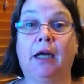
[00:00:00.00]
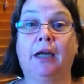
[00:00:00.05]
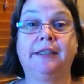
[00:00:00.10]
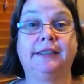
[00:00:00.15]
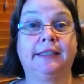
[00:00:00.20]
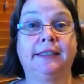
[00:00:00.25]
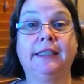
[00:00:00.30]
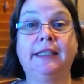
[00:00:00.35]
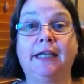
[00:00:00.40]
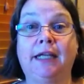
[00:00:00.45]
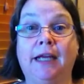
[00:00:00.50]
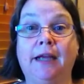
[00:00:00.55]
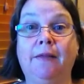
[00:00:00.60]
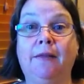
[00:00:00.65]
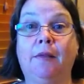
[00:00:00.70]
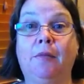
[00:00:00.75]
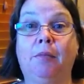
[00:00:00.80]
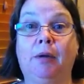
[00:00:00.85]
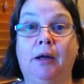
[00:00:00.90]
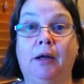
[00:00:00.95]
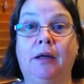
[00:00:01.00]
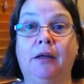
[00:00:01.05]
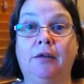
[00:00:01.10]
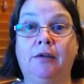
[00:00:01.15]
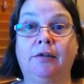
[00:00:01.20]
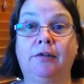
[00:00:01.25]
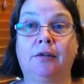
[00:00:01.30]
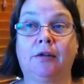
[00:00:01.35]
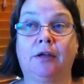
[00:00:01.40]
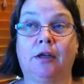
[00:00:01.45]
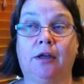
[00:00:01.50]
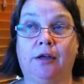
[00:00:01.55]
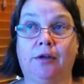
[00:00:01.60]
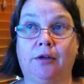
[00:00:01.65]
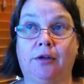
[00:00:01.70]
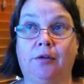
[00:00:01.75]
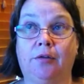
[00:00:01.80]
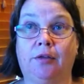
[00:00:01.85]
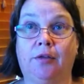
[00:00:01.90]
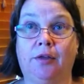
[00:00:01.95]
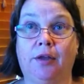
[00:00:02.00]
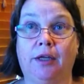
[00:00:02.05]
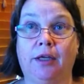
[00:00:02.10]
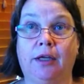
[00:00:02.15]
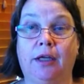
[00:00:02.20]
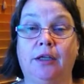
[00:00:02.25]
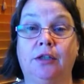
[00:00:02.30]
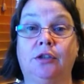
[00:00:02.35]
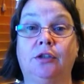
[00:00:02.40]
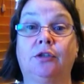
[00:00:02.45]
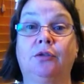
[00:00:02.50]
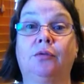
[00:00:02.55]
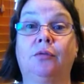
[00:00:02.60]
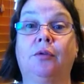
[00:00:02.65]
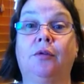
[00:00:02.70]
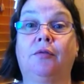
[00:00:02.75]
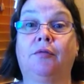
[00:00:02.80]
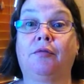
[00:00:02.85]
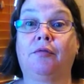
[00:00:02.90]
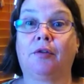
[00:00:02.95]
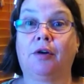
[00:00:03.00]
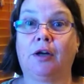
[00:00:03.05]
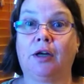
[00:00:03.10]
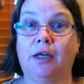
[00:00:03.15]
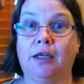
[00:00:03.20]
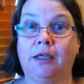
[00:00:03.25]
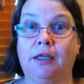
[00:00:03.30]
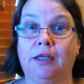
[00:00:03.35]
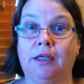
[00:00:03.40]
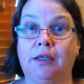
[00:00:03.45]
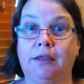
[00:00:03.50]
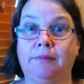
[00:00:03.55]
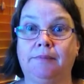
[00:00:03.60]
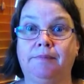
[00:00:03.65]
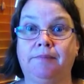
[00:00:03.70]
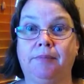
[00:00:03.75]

I didn't get the parcel, I don't think, until the Friday.